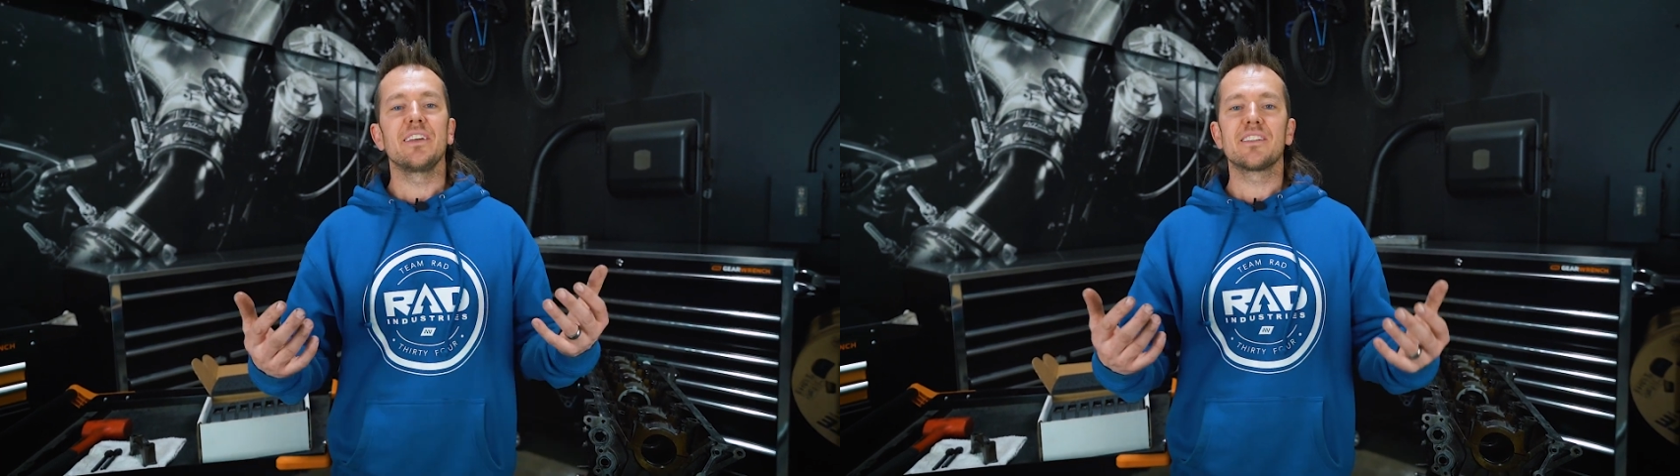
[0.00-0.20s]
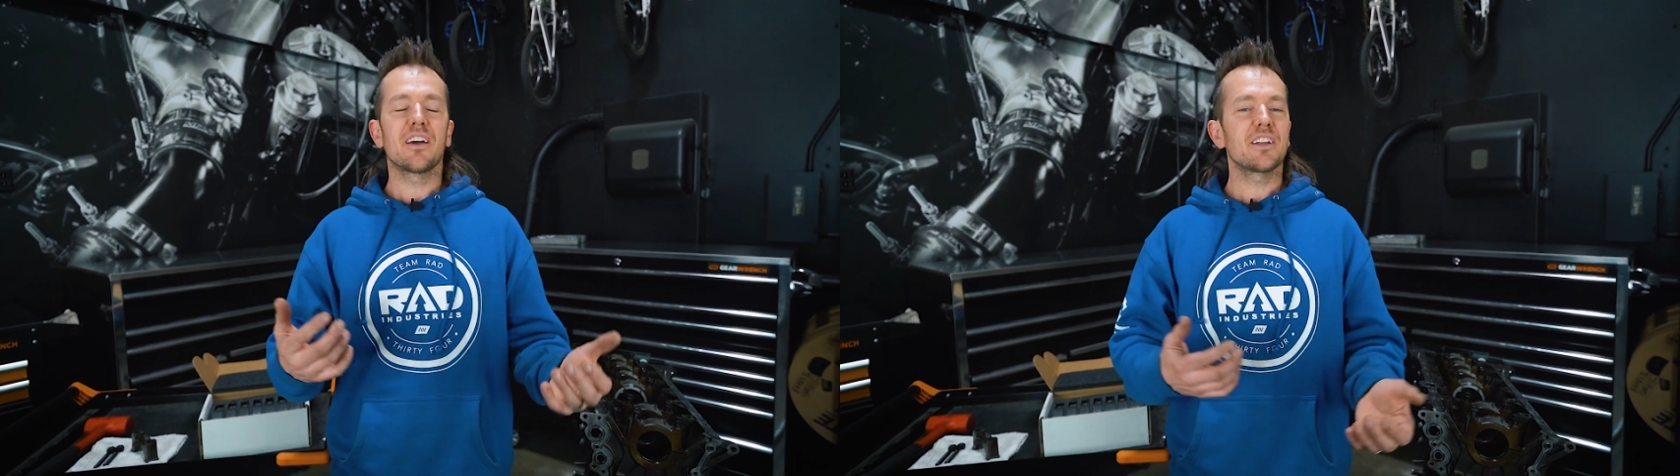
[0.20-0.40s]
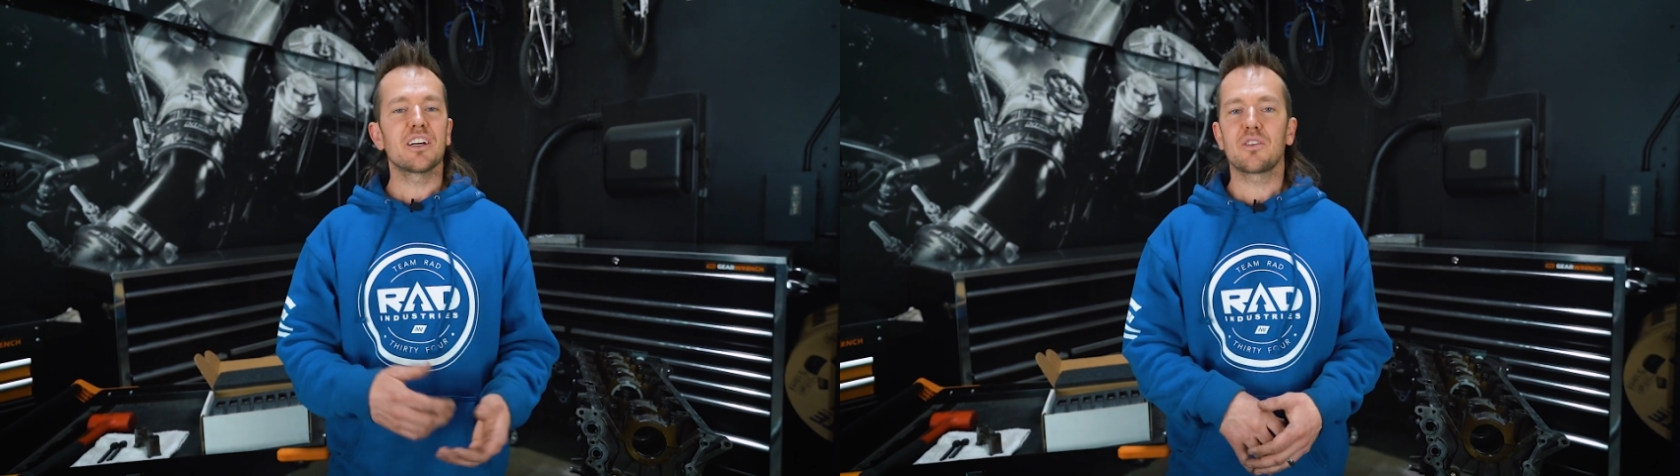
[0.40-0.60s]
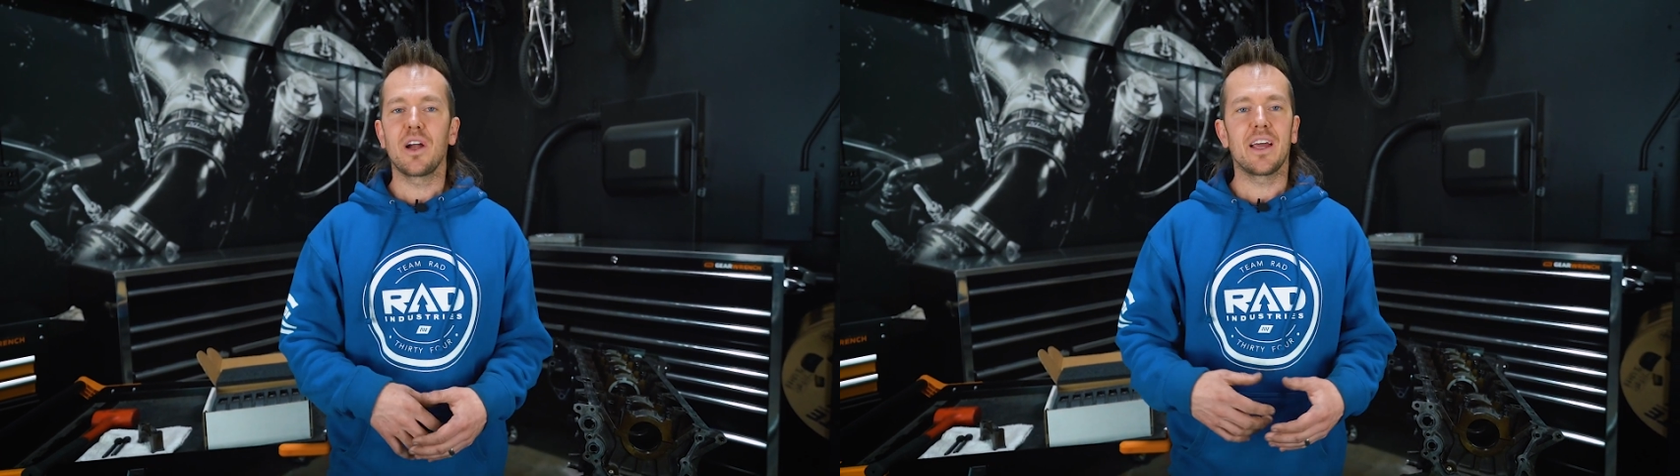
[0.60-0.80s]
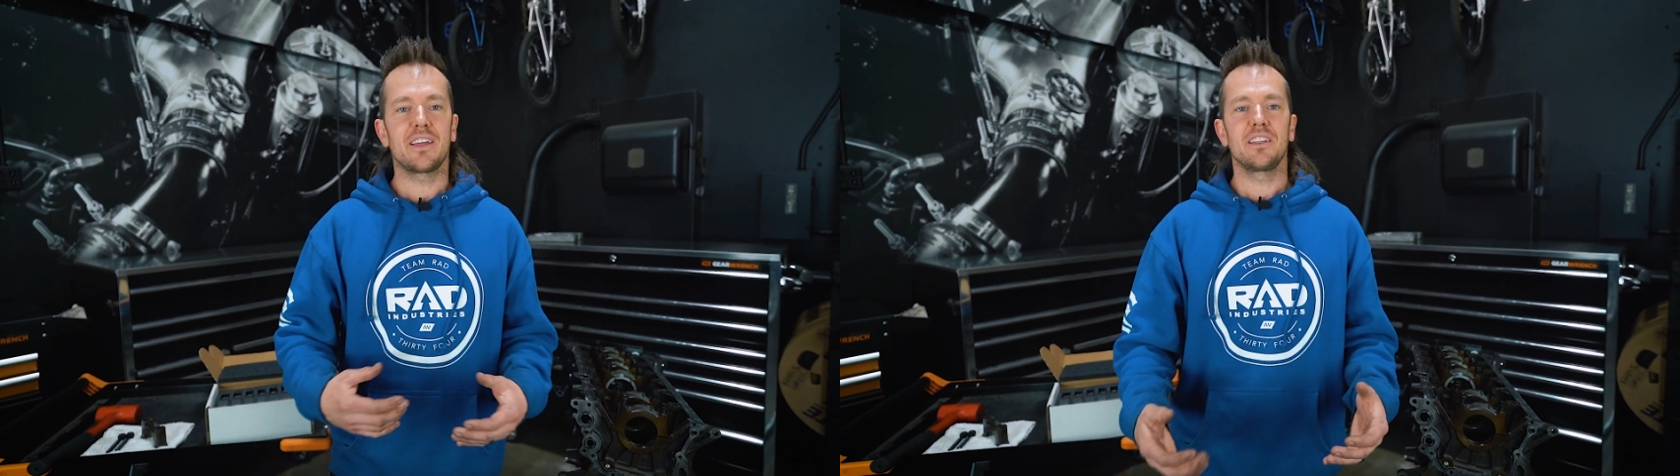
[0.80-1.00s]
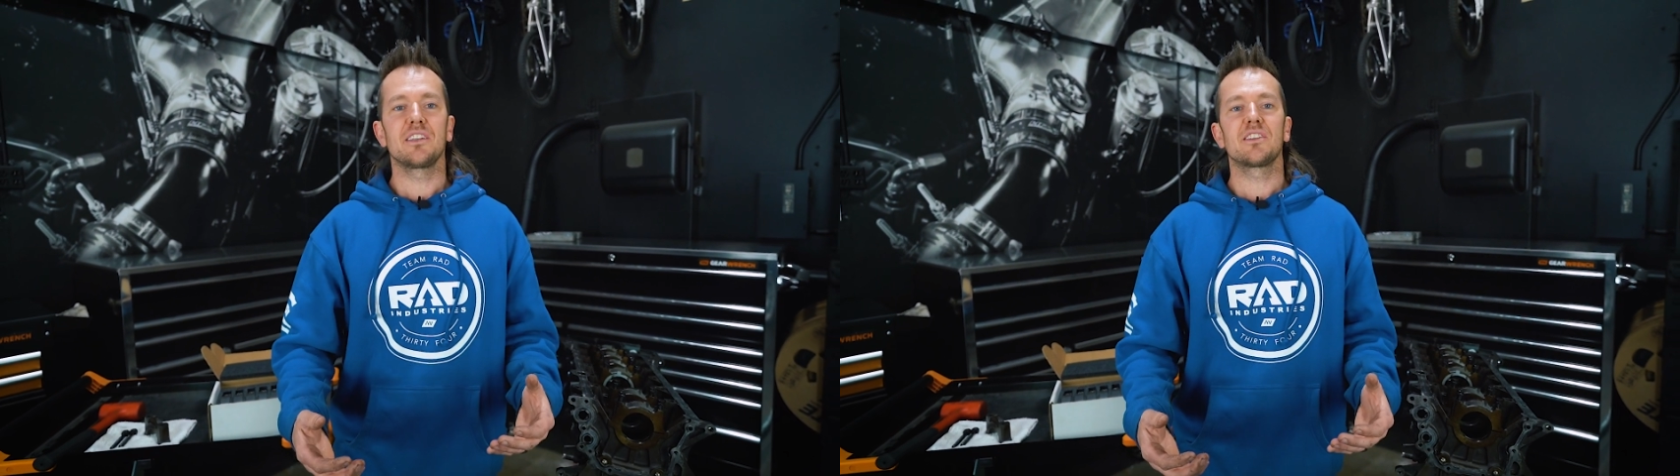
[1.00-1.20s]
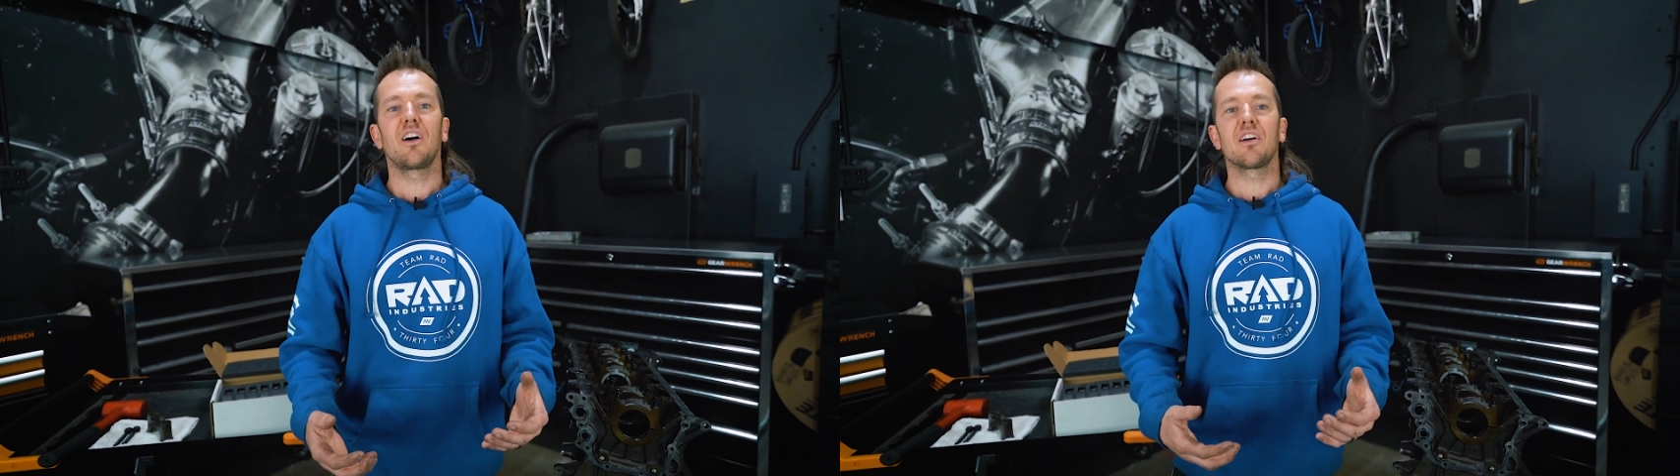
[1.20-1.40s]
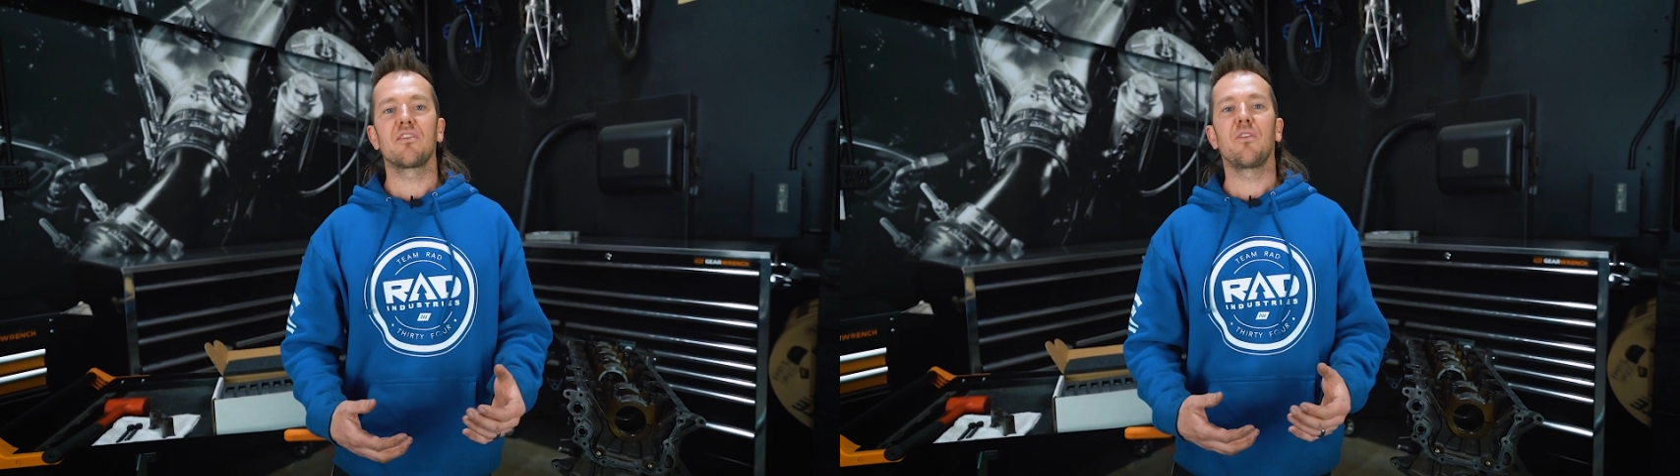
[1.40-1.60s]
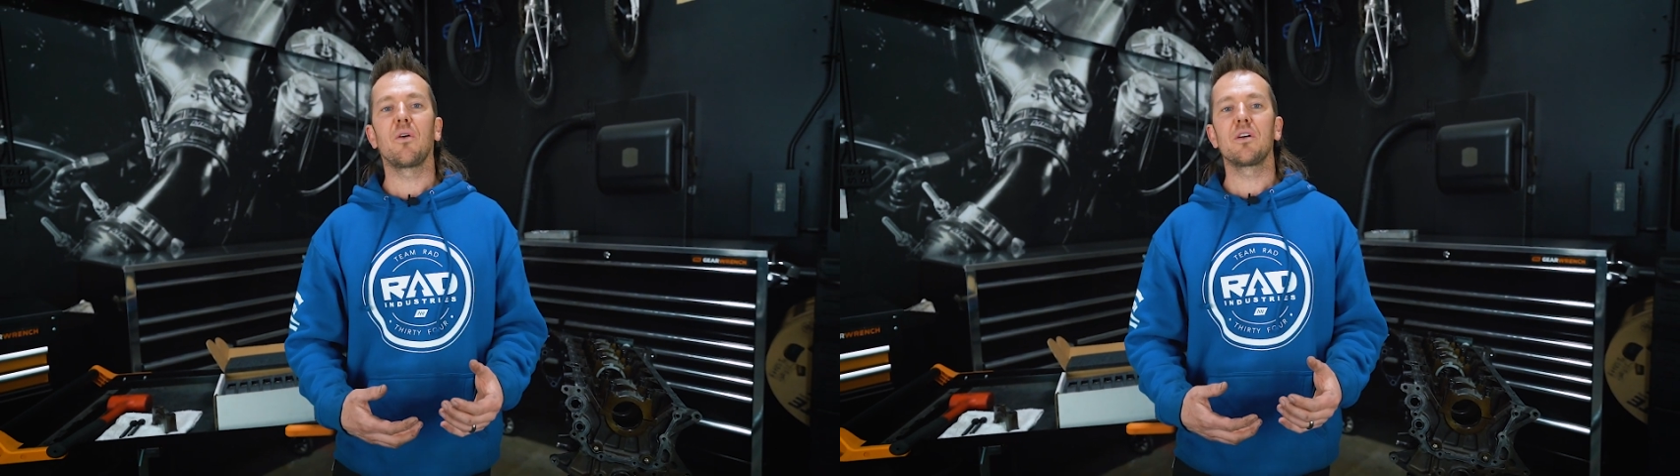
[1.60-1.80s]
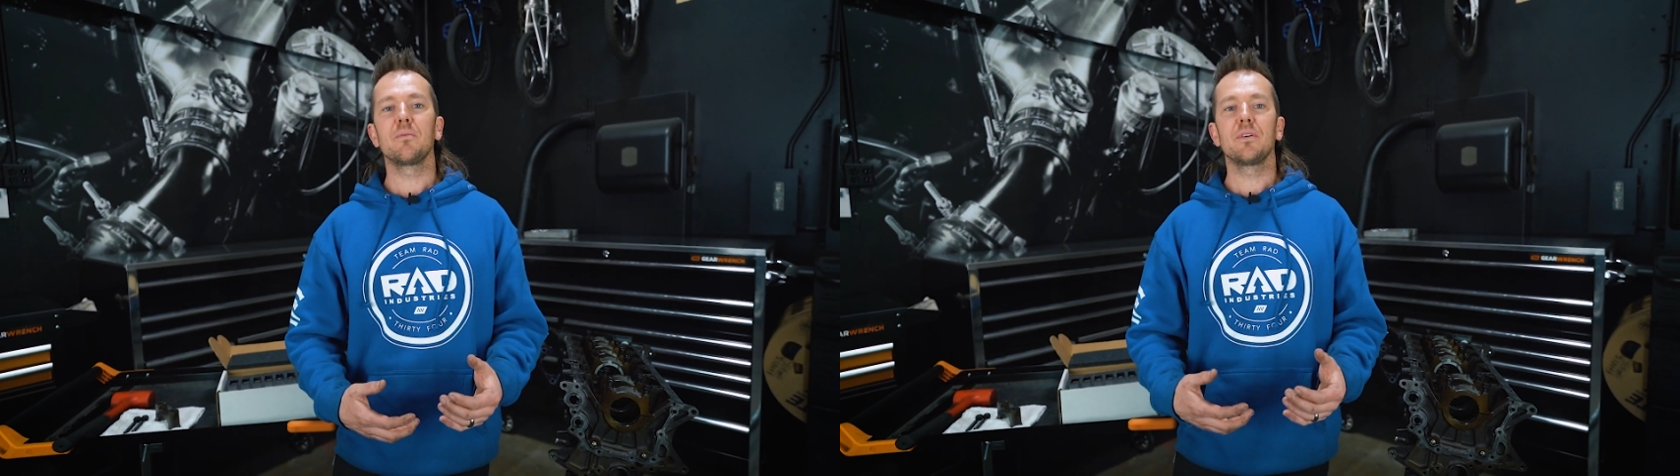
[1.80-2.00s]
It's not going to crack in the stock
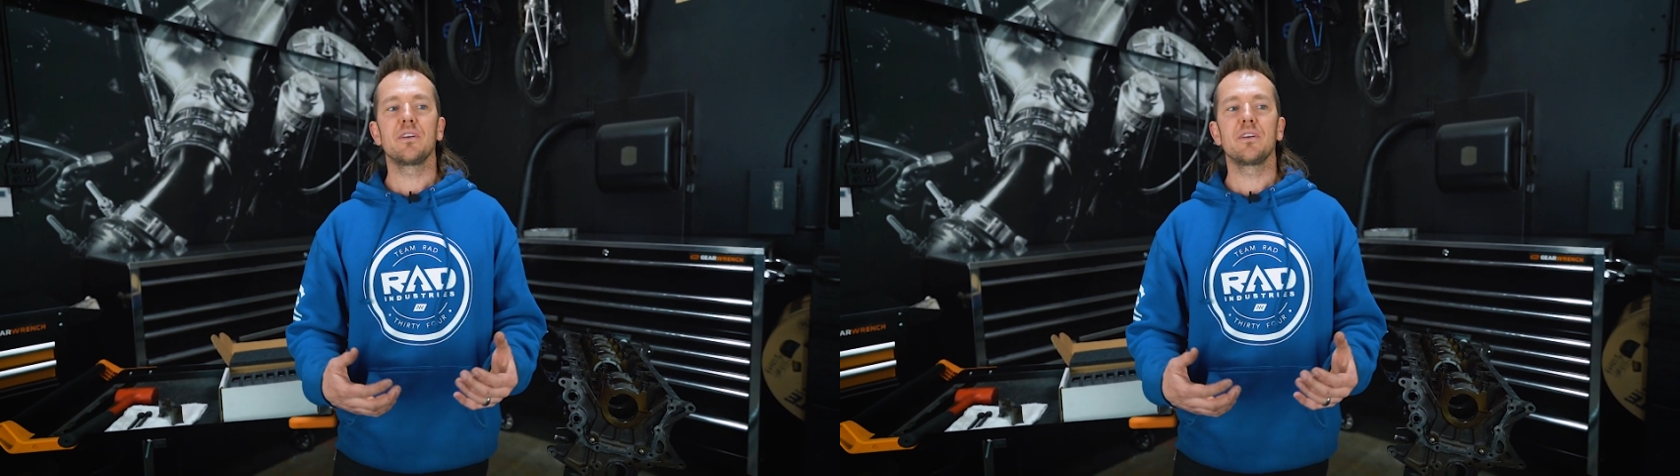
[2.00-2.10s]
form.